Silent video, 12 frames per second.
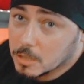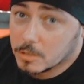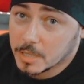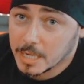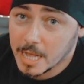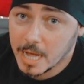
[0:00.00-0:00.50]

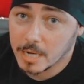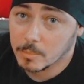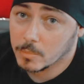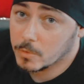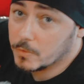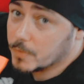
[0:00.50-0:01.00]
learning how to
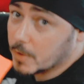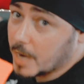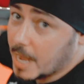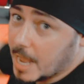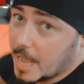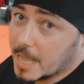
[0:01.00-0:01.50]
move your
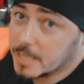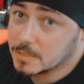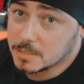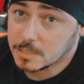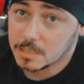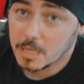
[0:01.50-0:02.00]

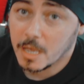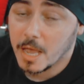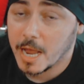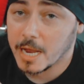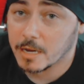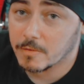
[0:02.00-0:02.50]
hands
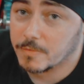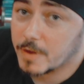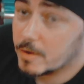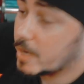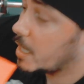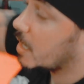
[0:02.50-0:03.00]
in a
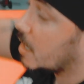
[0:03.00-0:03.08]
very